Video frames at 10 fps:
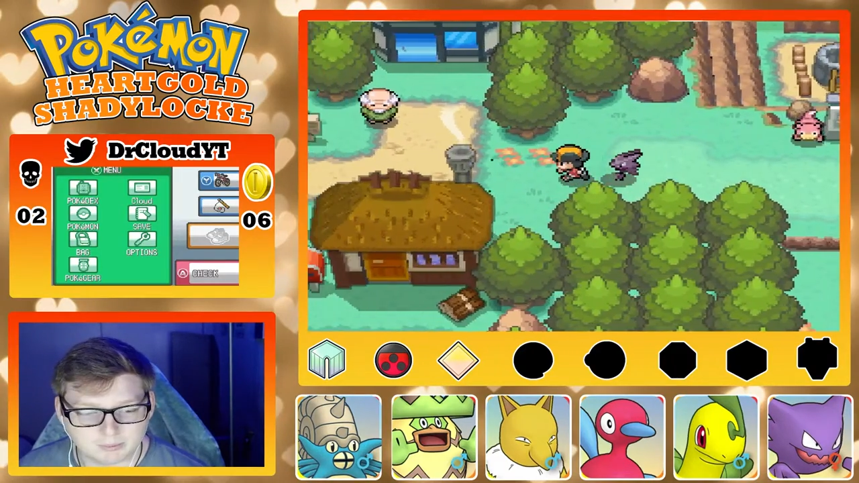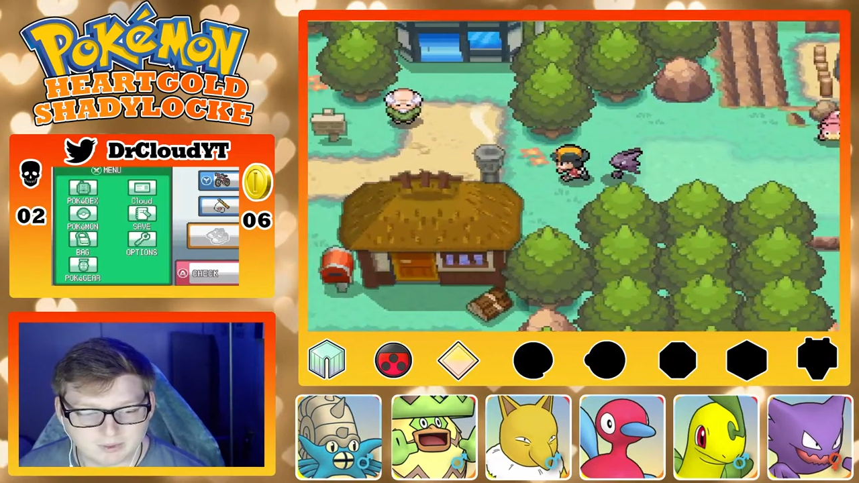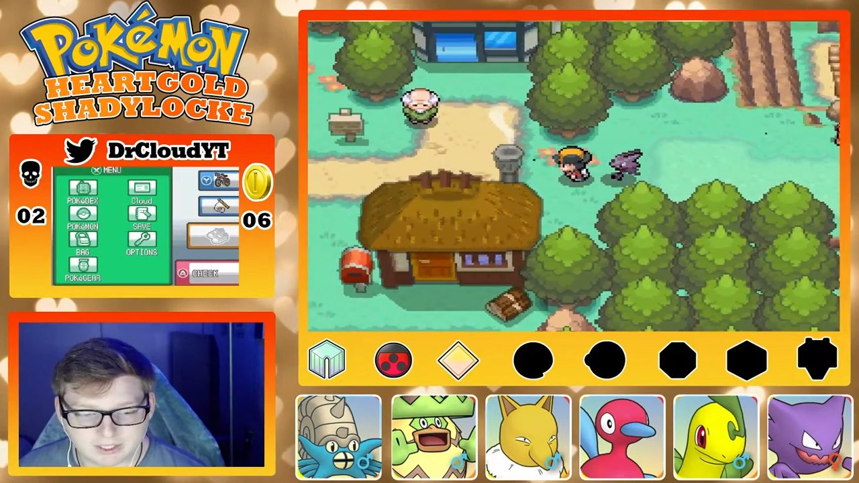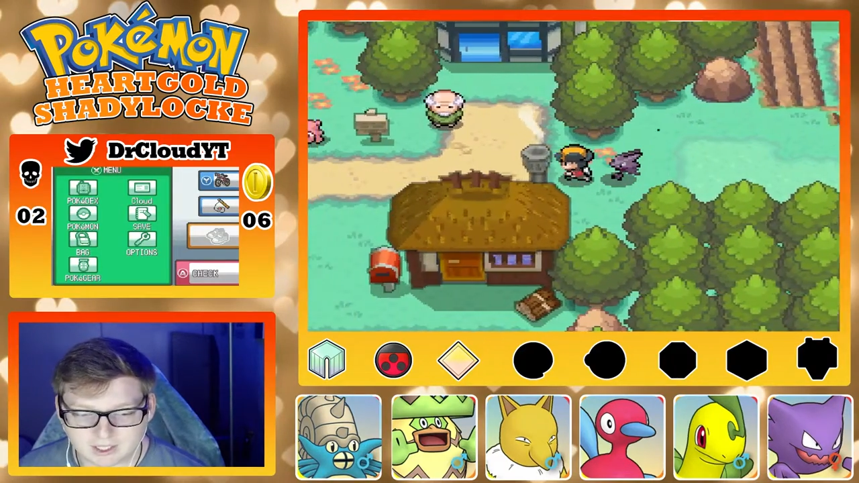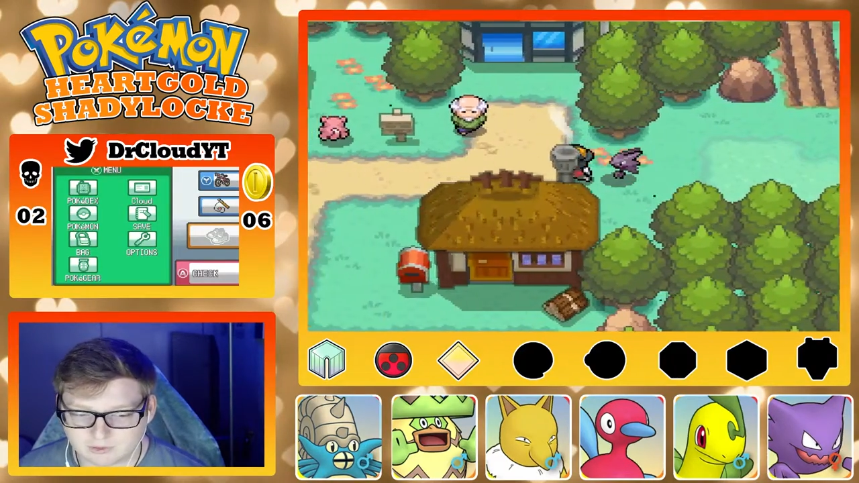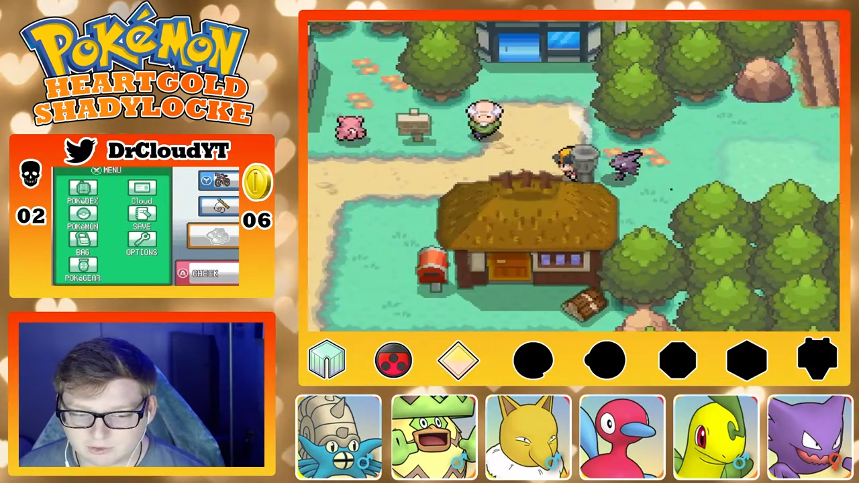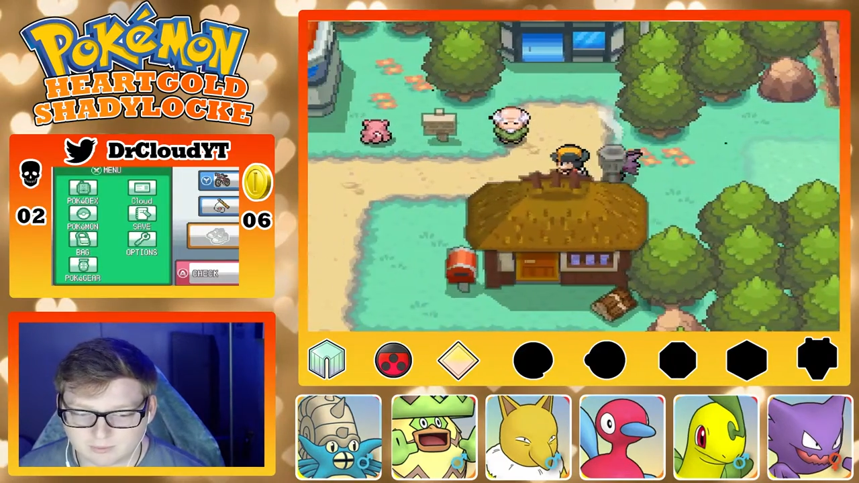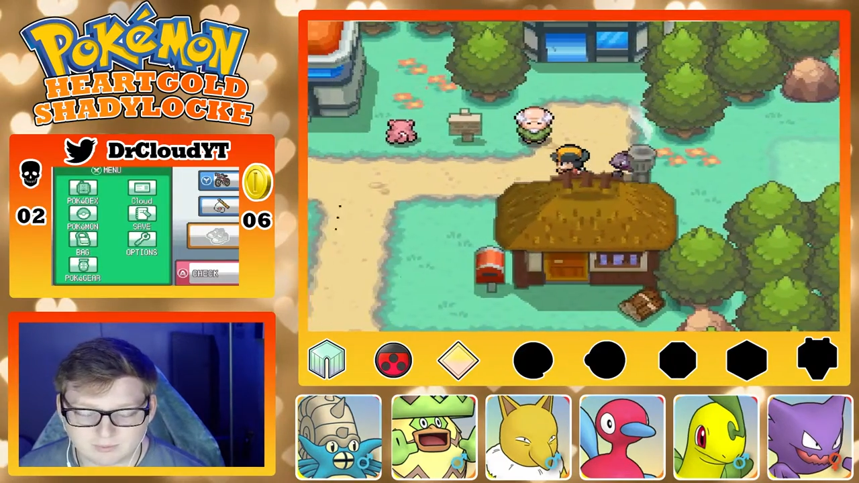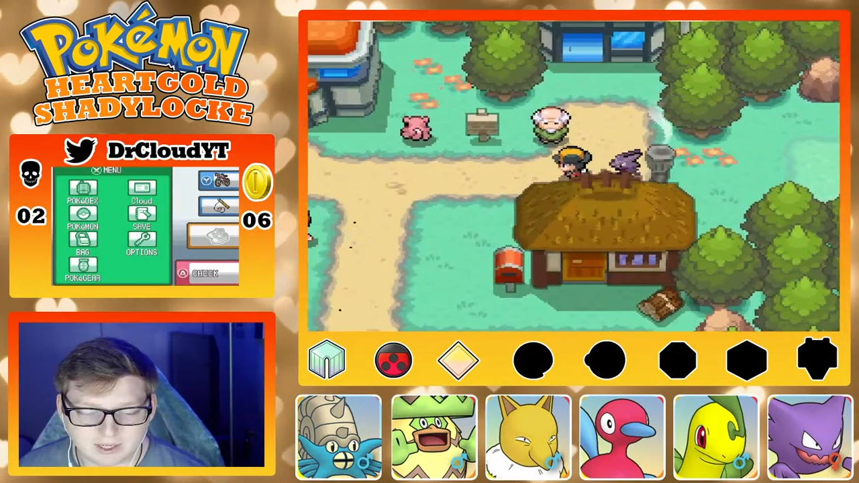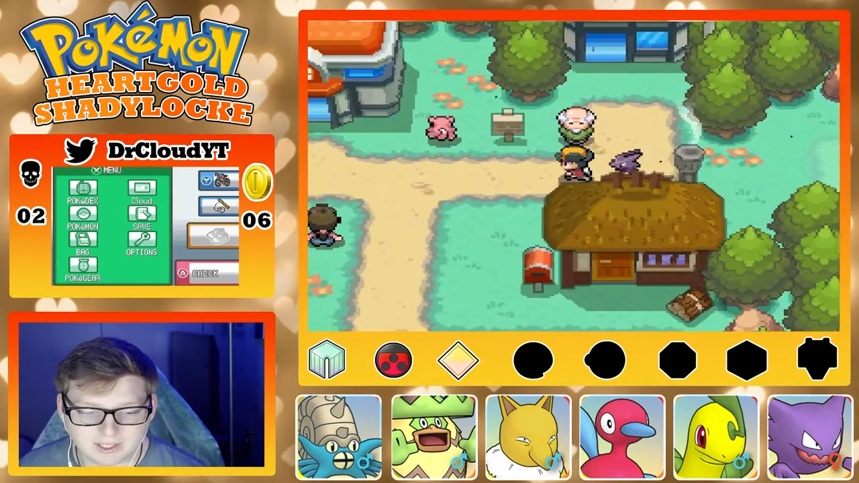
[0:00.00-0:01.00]
I got you.
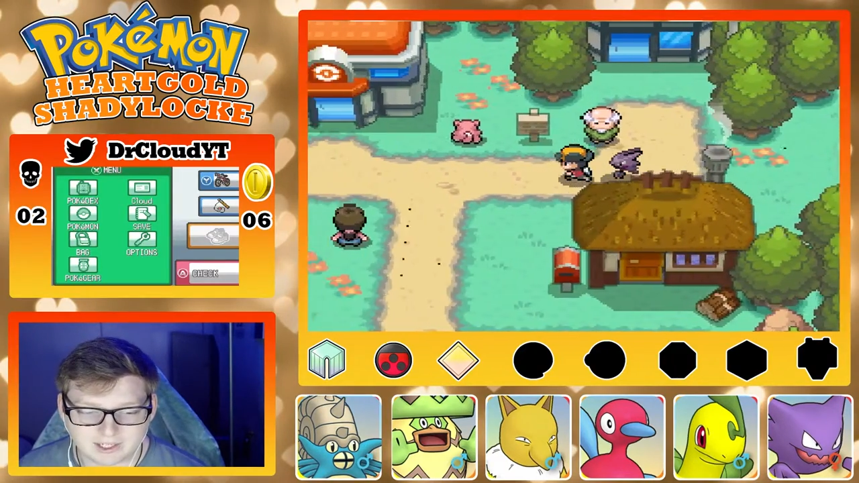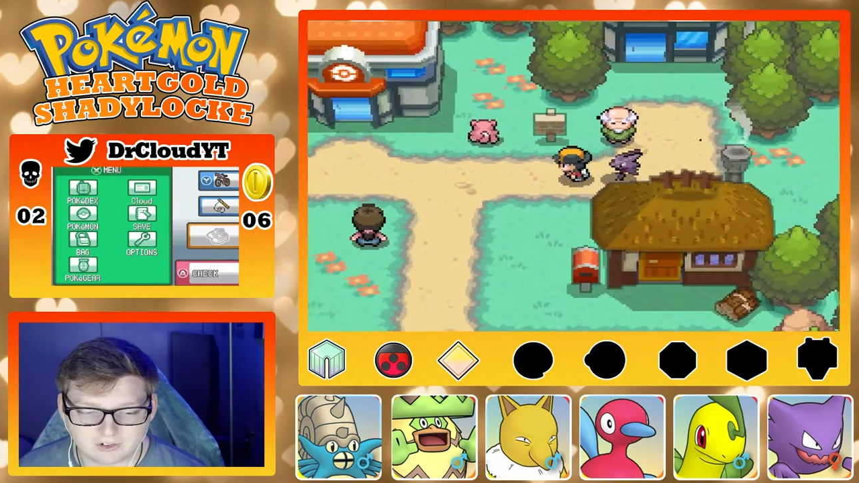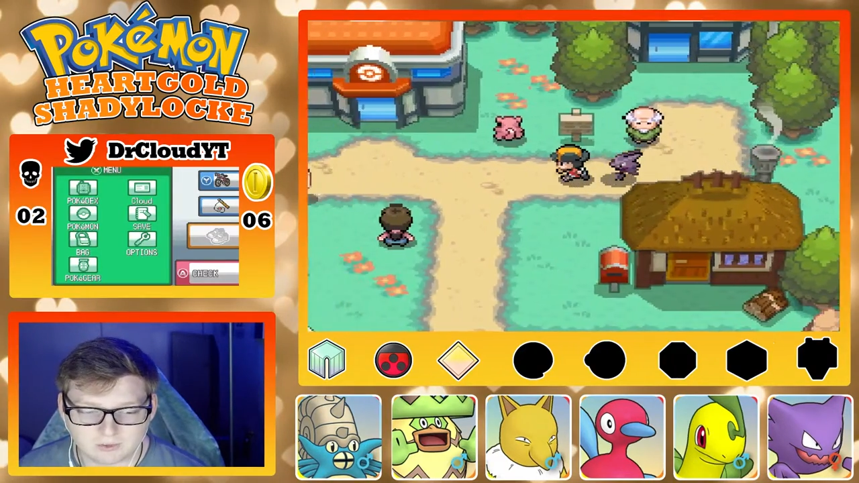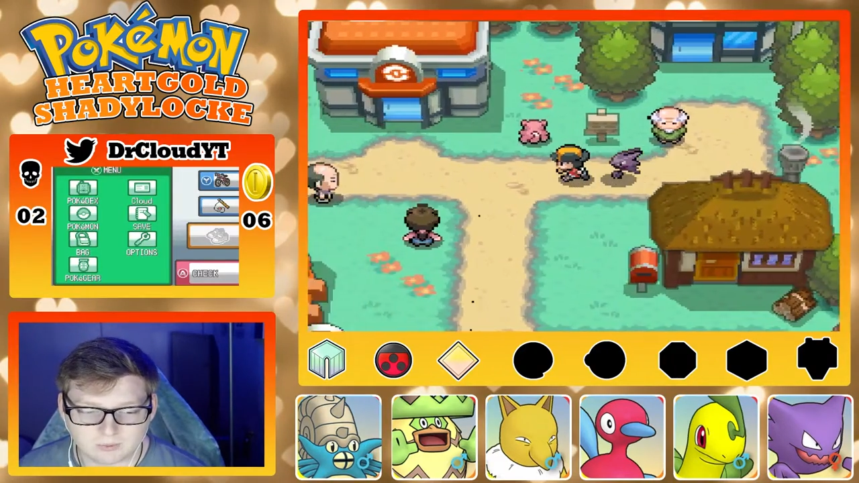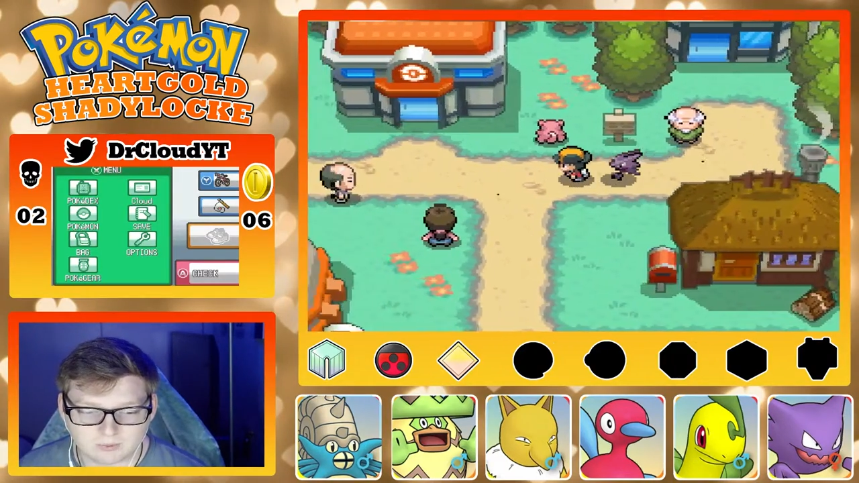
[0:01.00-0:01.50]
I got you.